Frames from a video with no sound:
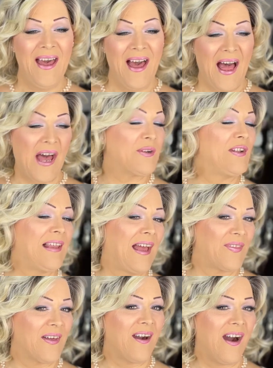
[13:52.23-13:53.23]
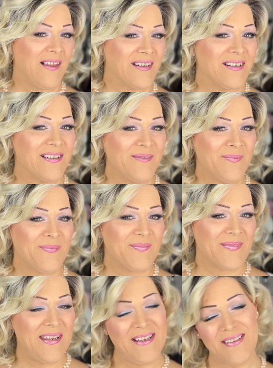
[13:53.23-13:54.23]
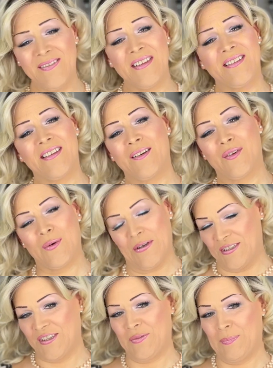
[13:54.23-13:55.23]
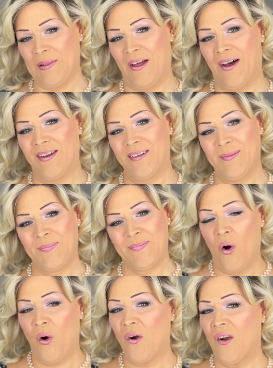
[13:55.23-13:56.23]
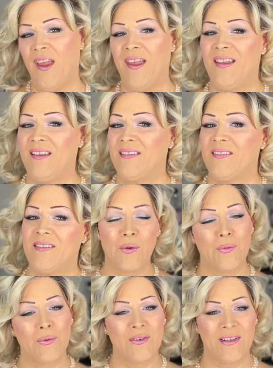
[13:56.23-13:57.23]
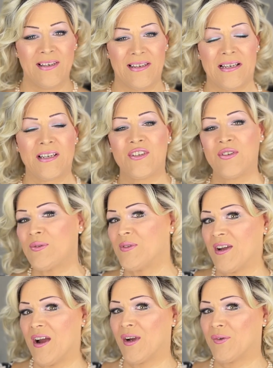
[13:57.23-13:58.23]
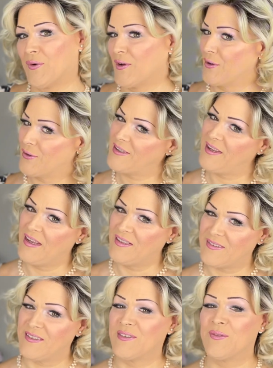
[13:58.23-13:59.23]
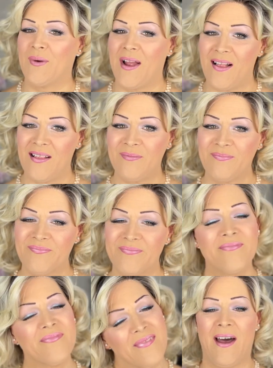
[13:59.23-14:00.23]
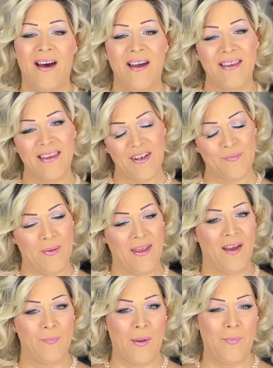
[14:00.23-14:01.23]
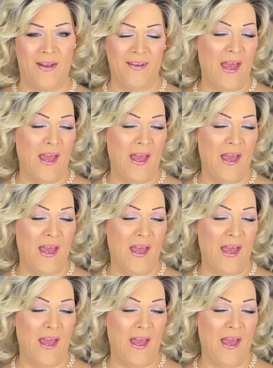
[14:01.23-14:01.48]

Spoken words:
How do you like the color? Isn't this a gorgeous blonde? Or is the root a little too dark for your taste as well? I can't make up my mind.